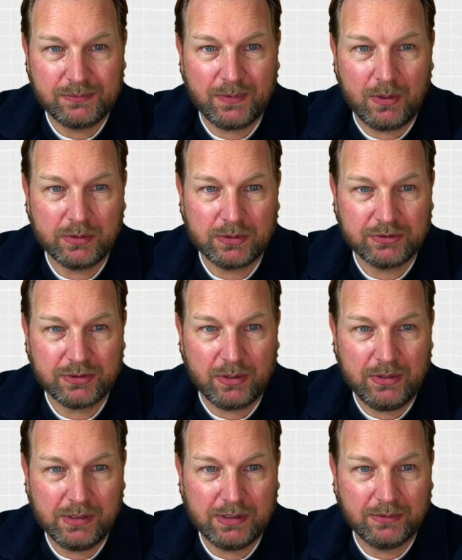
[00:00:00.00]
photo. So
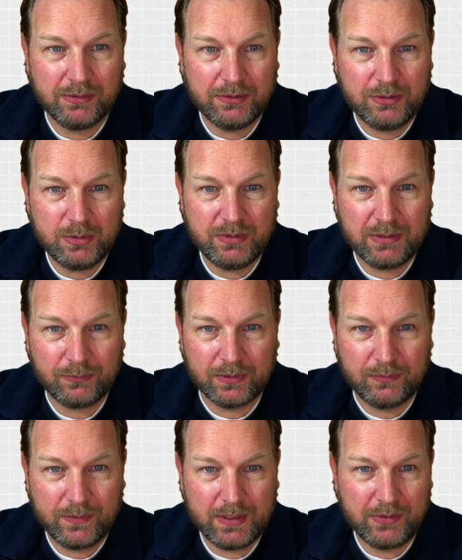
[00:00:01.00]
you can do
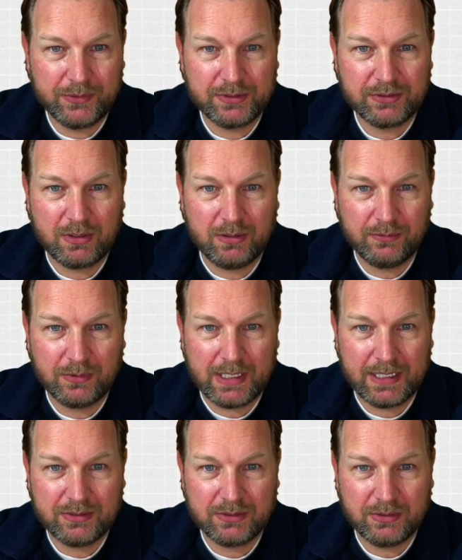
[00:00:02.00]
different filters. So if you
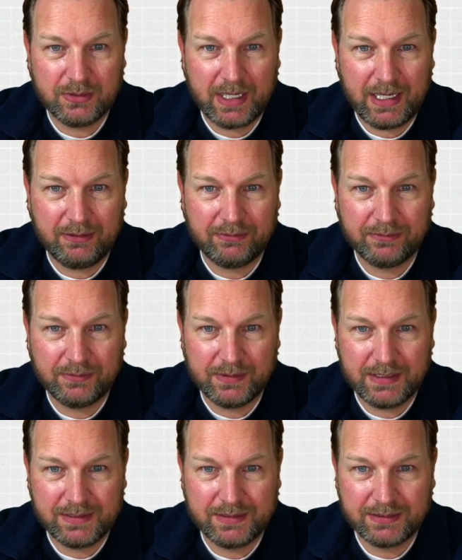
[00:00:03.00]
like to have
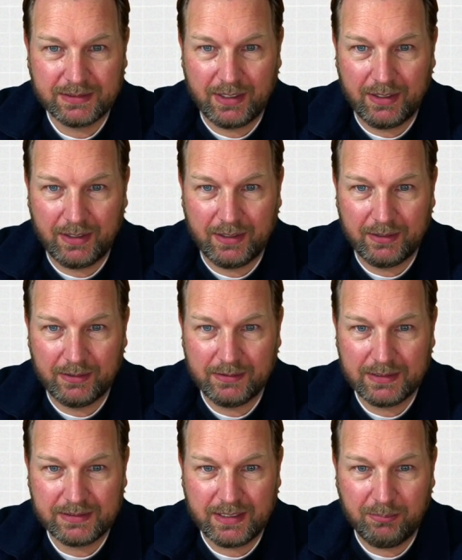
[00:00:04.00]
this,
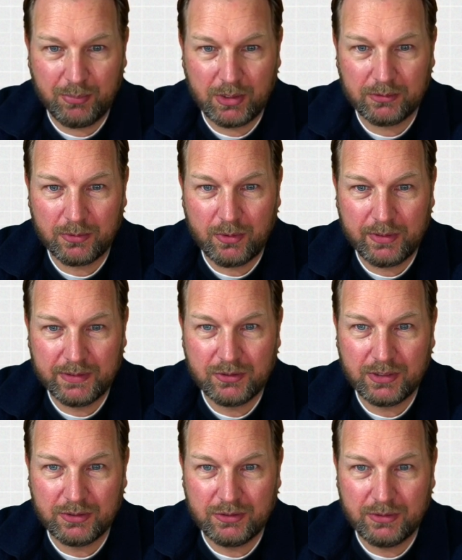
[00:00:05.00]
let's say Polaroid,
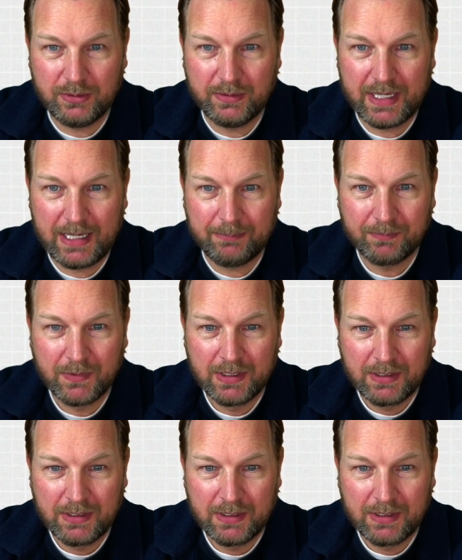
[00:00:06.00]
you can do that.